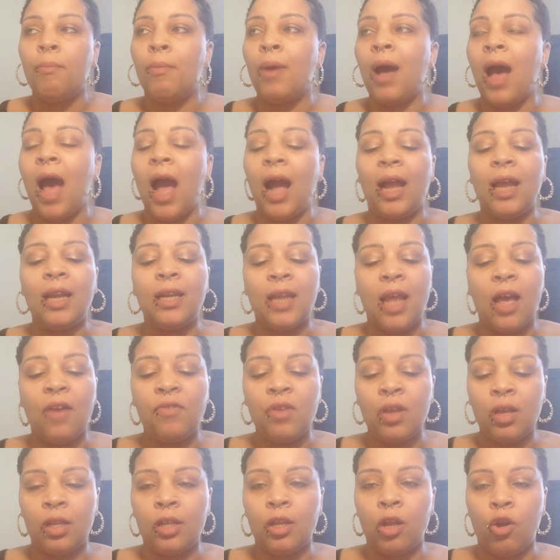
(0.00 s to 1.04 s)
But I can
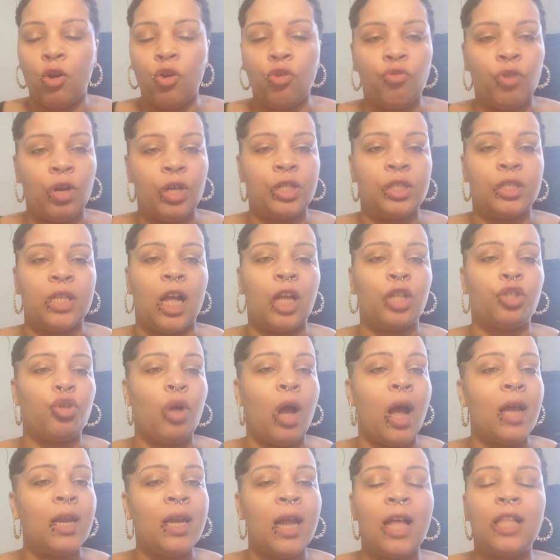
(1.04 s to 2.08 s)
definitely hold grudges. I
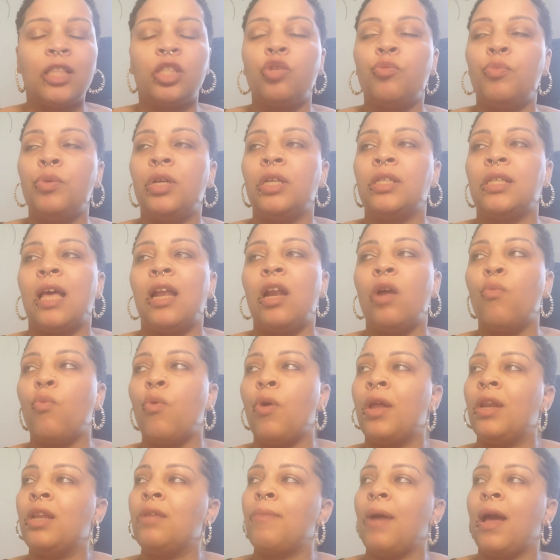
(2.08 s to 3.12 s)
try not to because I don't
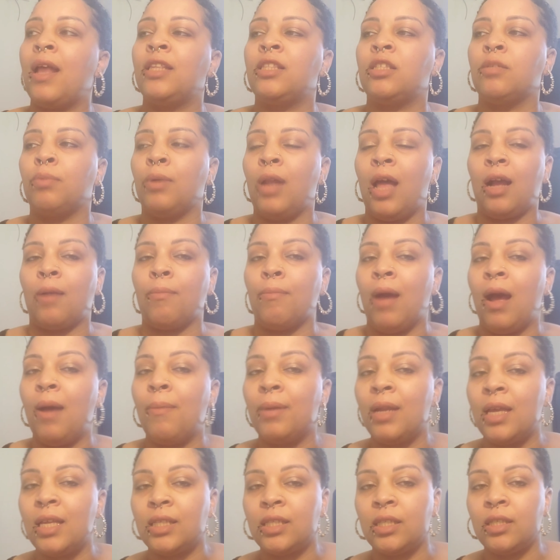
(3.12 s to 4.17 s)
want anybody to block my
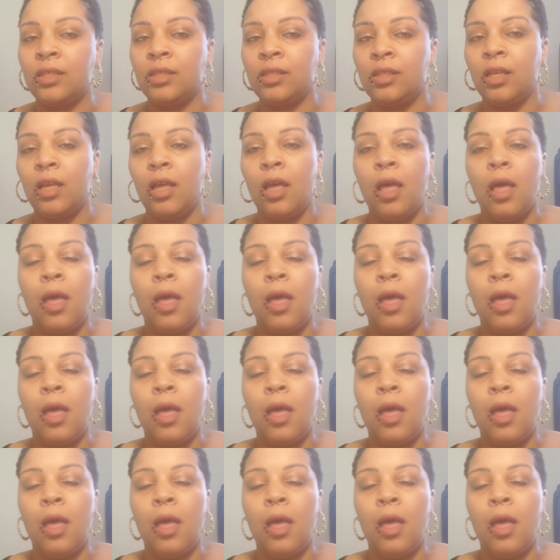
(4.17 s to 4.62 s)
blessings.